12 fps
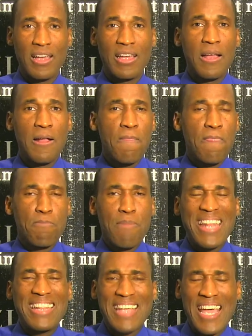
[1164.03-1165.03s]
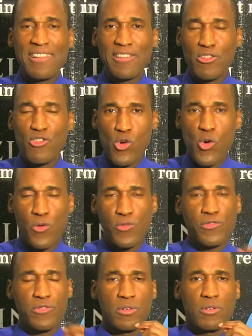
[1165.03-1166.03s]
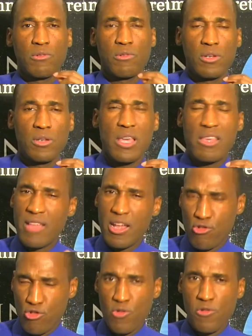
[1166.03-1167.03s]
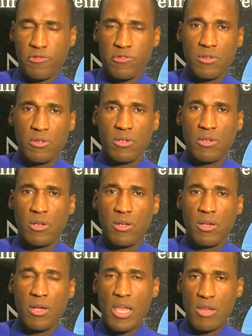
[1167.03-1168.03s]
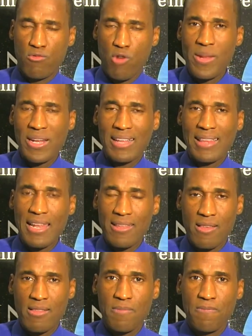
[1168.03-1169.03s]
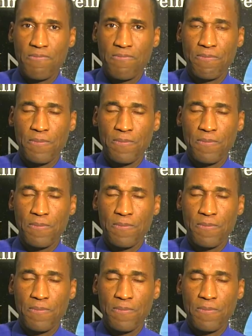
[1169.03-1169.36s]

uh, maintain the truth. Is there truth in Roman Catholicism?